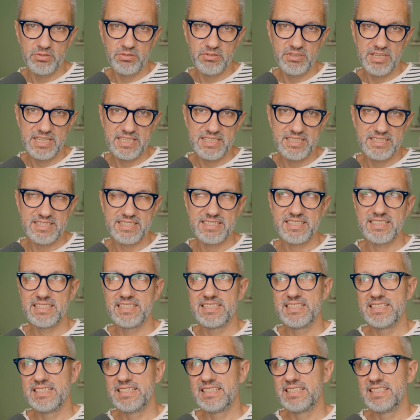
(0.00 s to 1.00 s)
you get
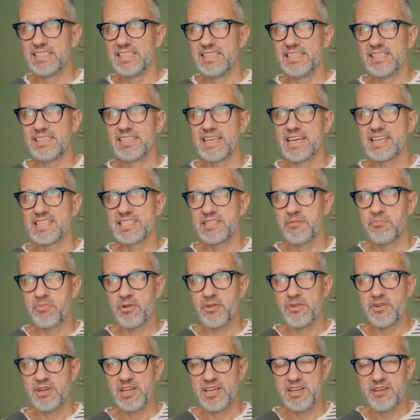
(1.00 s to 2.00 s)
it as a
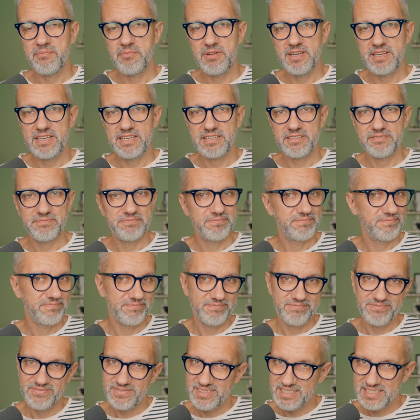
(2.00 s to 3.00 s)
programmer?
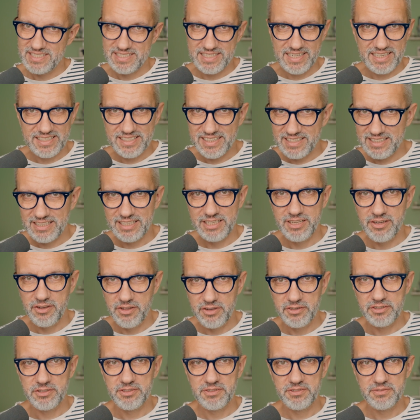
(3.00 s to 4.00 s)
Certainly
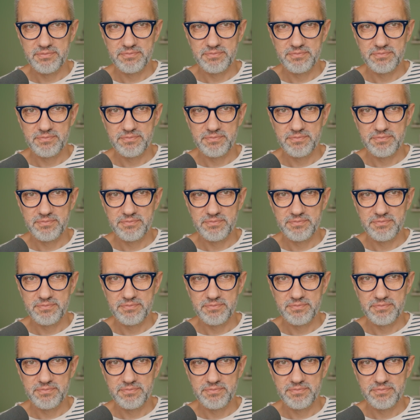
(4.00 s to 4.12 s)
not.